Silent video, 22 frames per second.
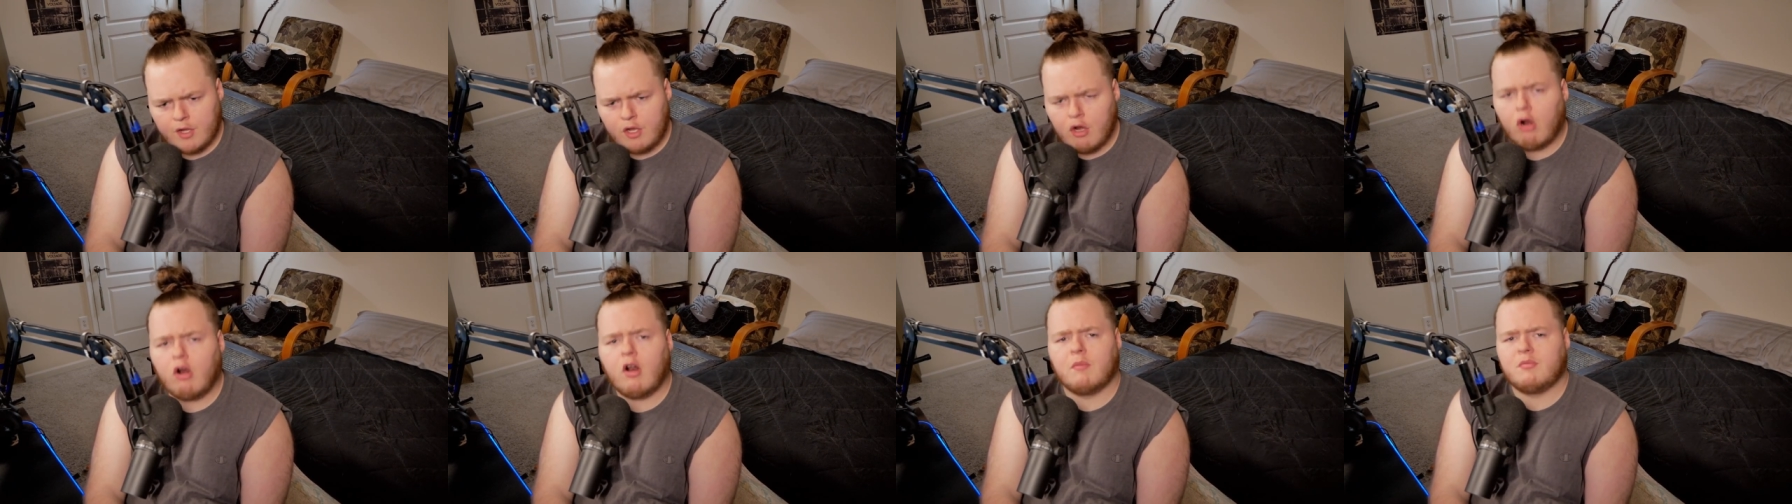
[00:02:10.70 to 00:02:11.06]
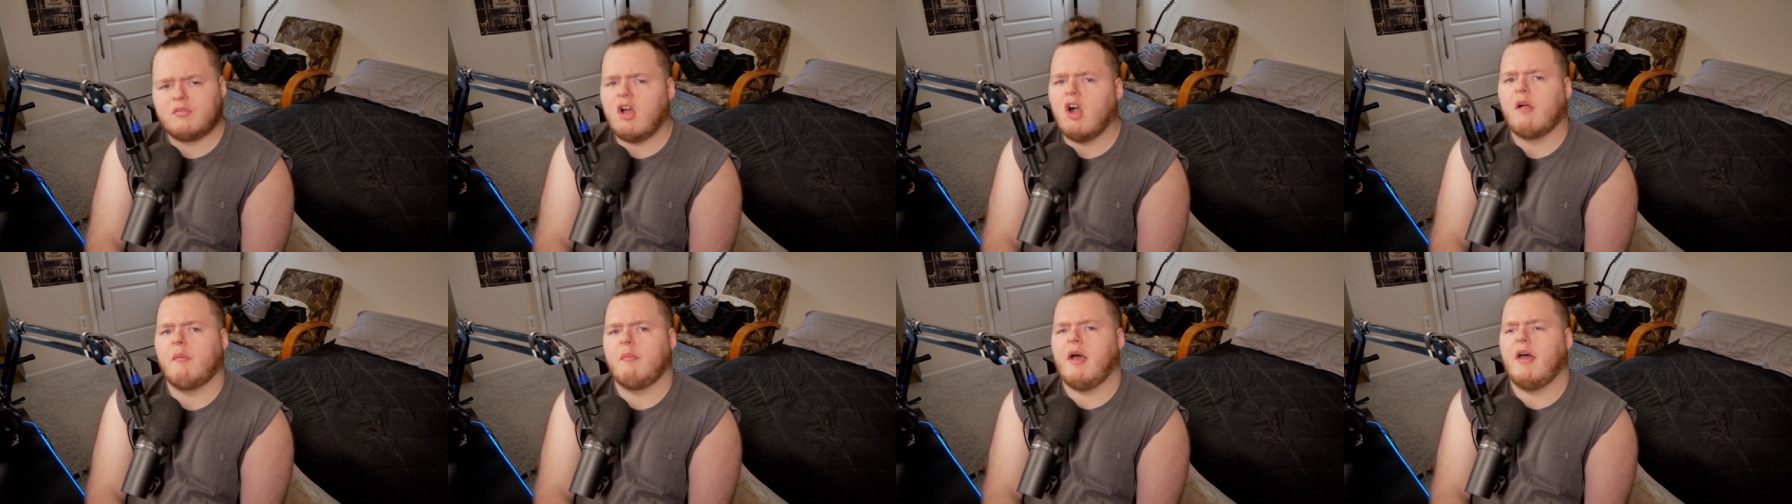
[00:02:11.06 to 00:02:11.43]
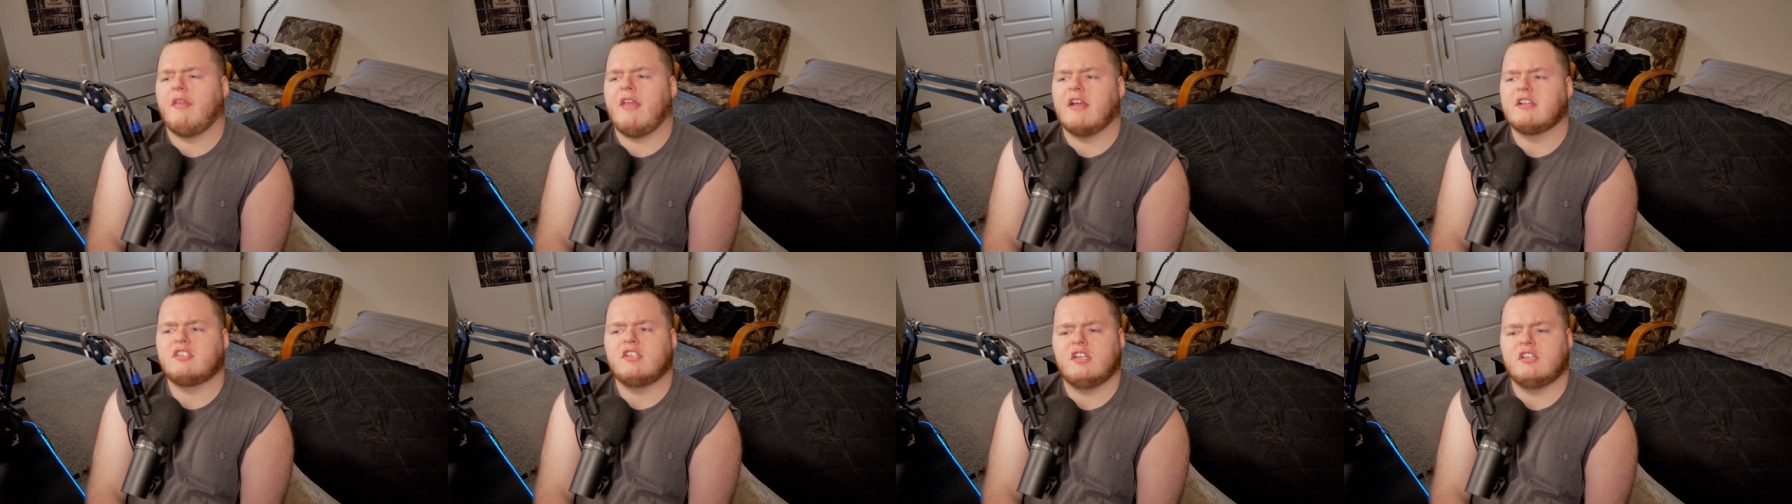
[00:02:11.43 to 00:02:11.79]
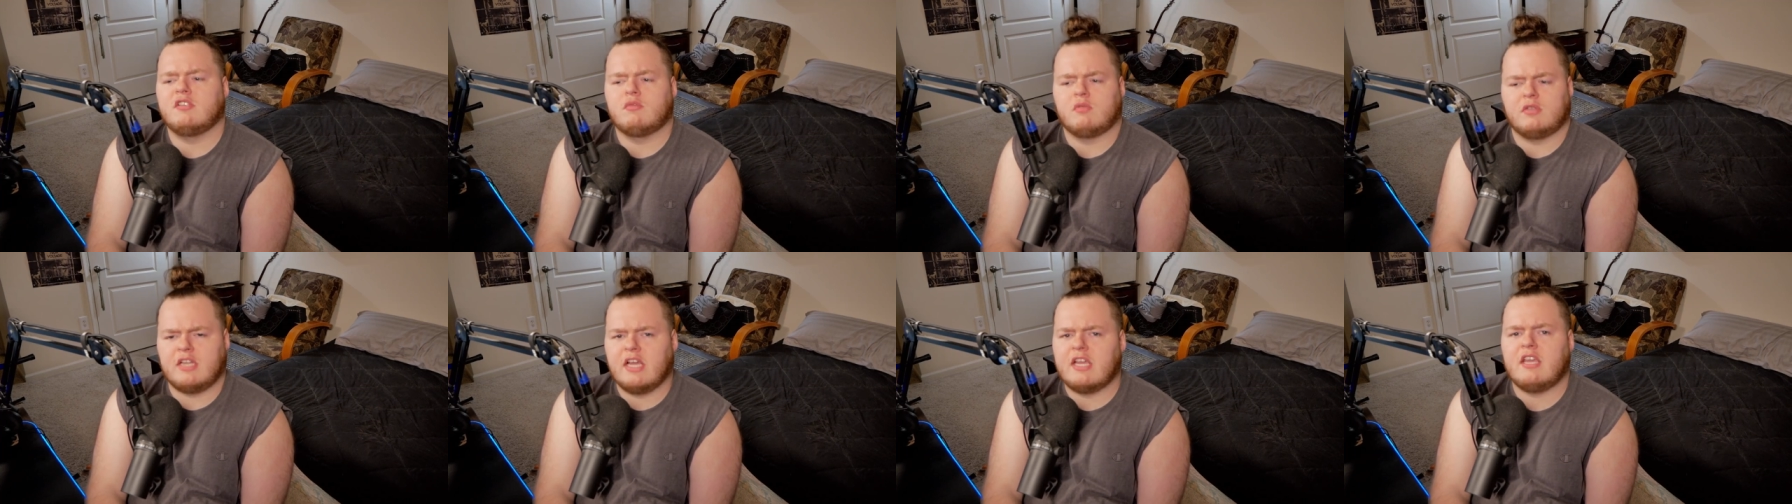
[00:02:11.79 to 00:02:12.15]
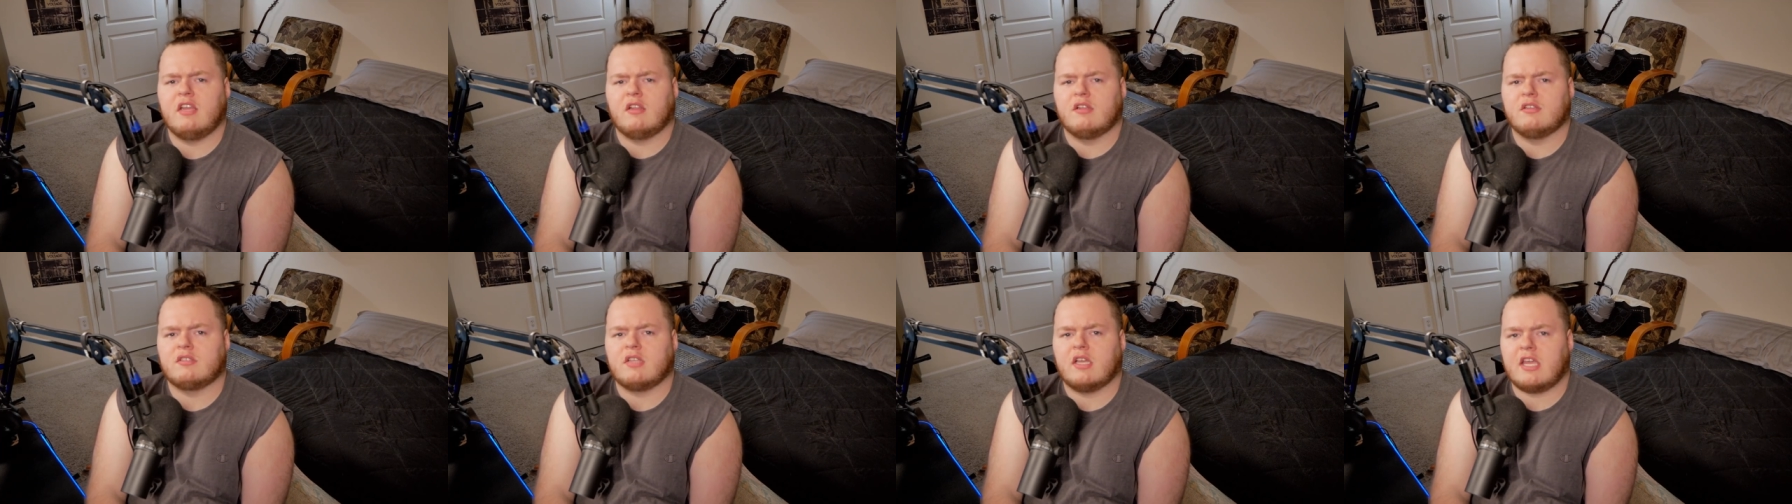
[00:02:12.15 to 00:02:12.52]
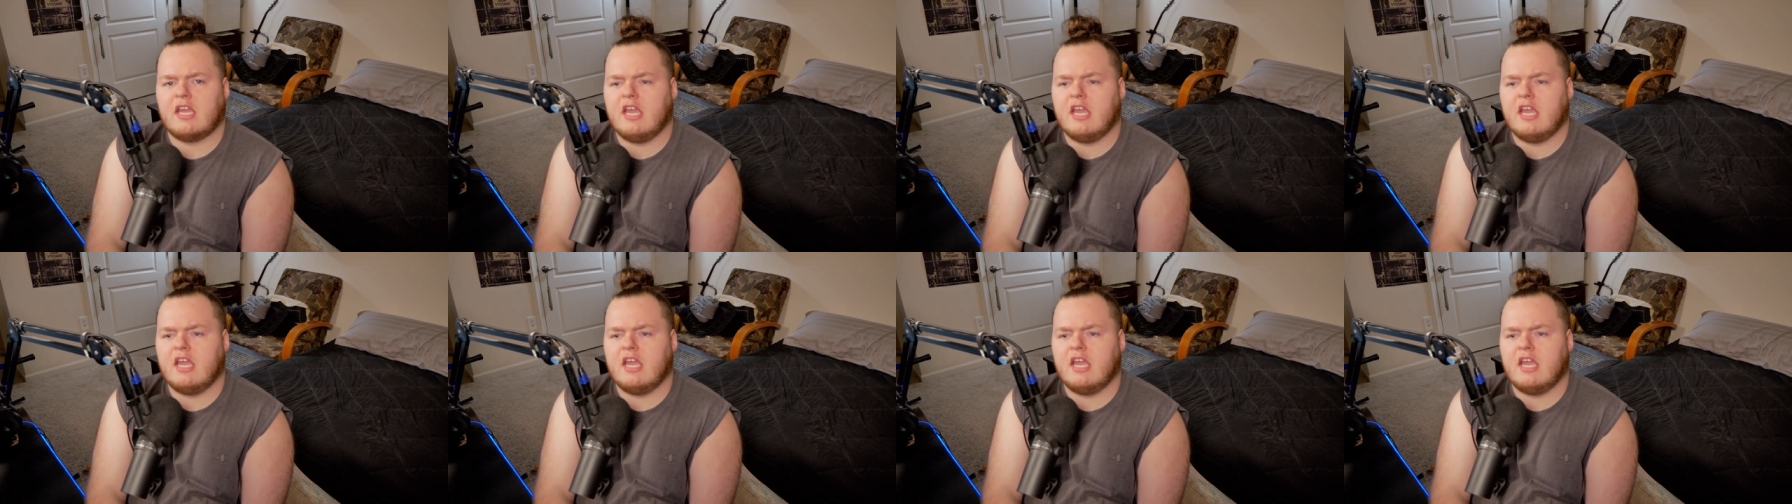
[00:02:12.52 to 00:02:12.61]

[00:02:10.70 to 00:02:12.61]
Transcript: you know what I'm talking about. That shit is ridiculous.